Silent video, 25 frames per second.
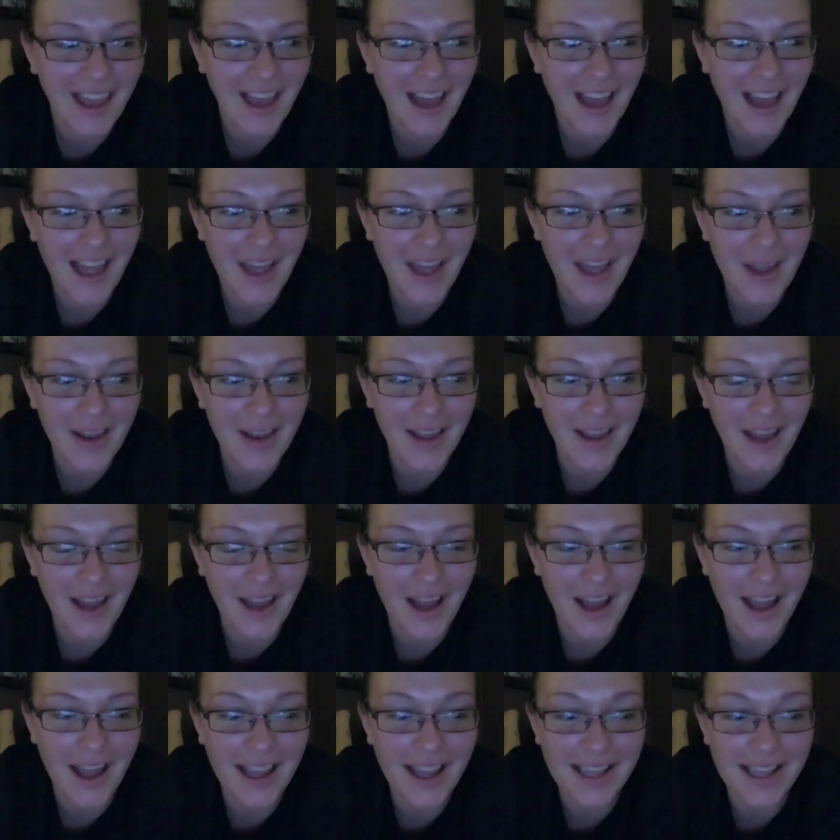And
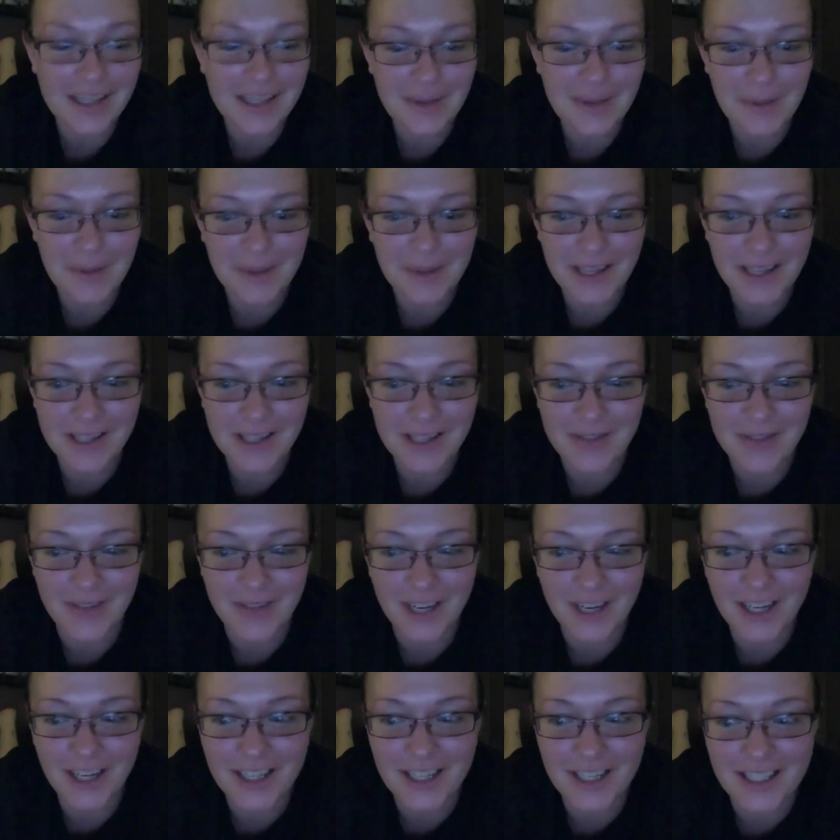I guess my biggest
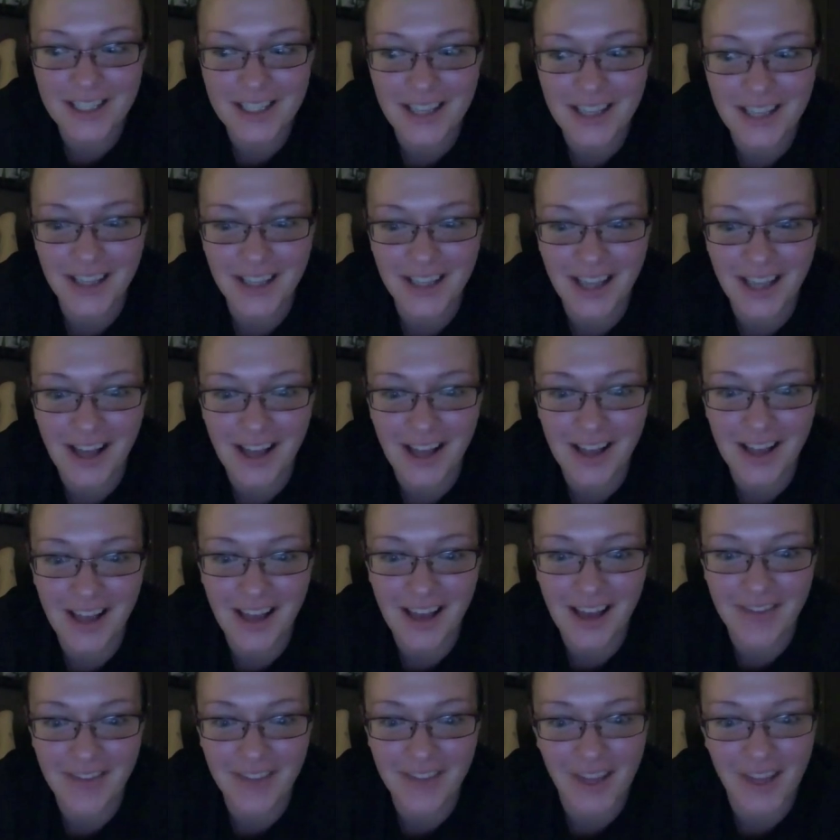fear is that like I'll
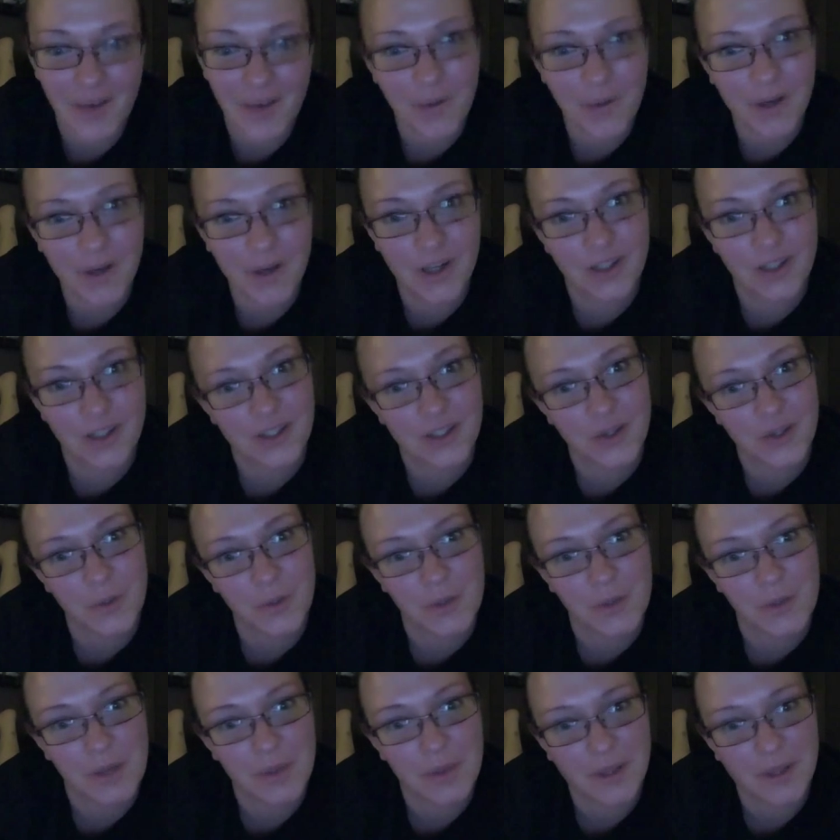have like one or two
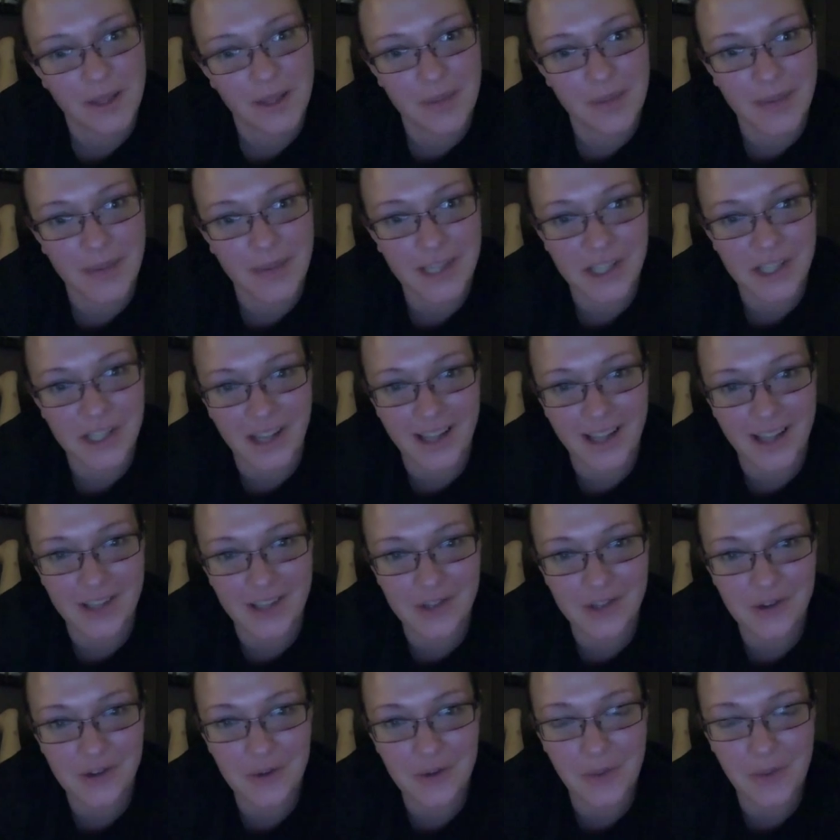people in my
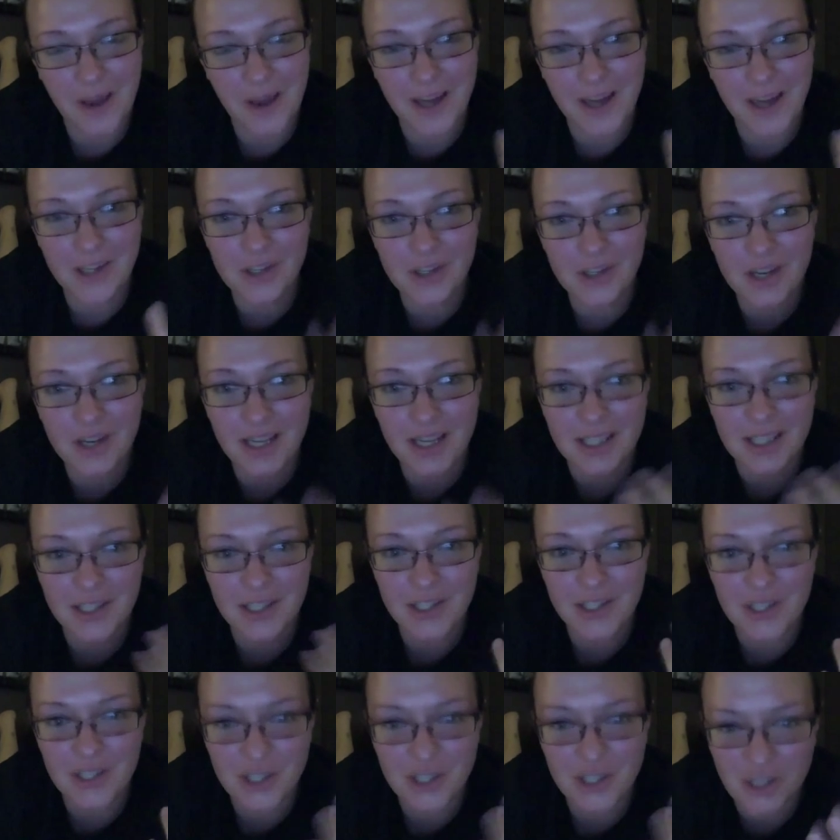challenge group. How did you guys
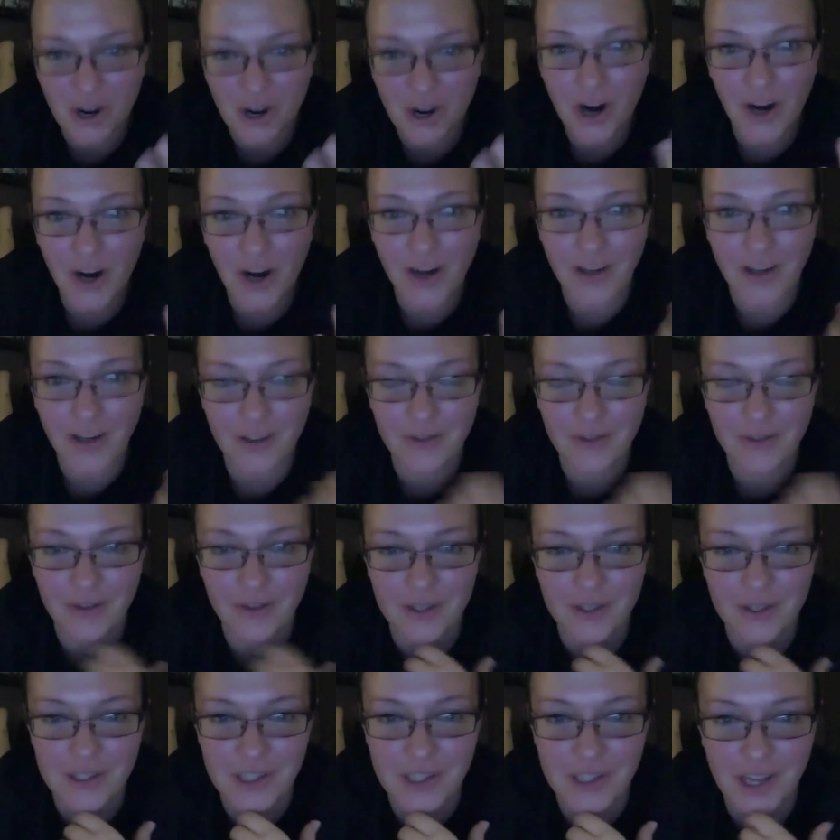start your
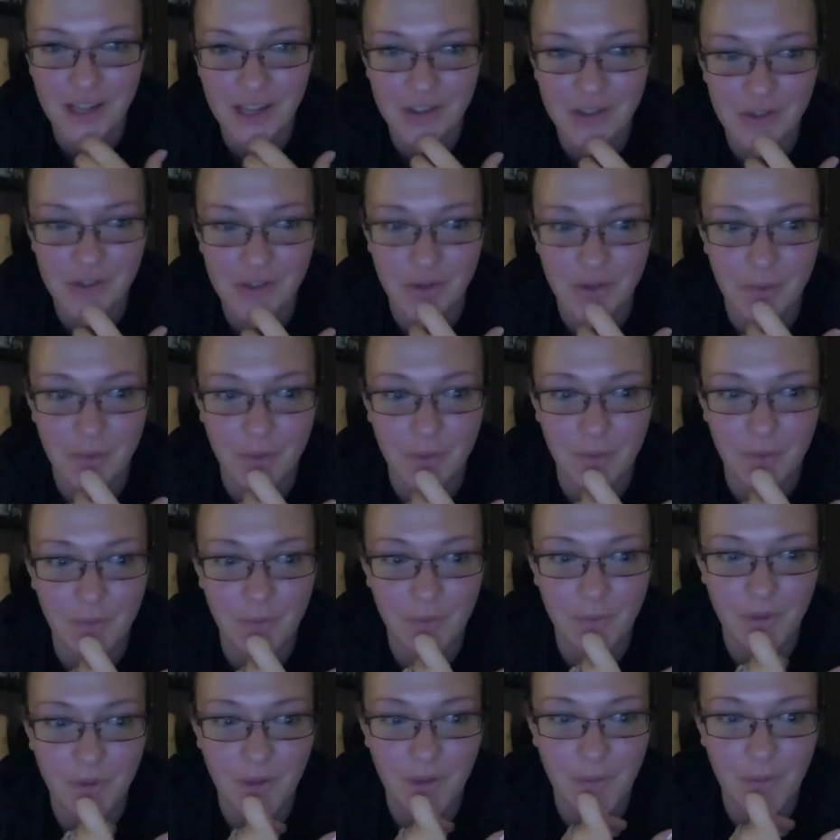first challenge group, and
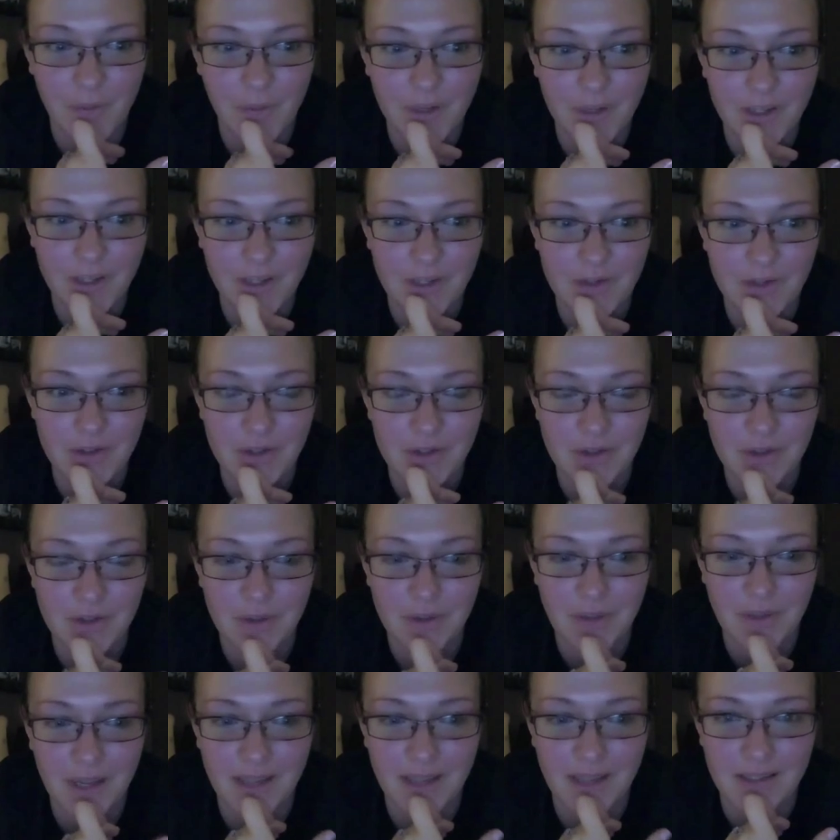what did you do to
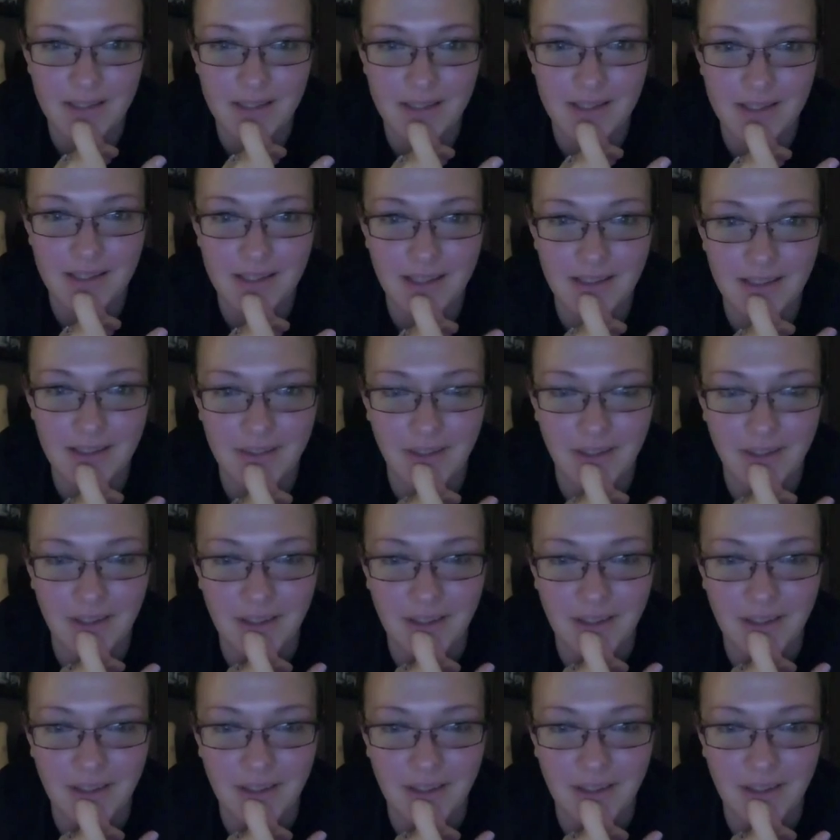make it successful?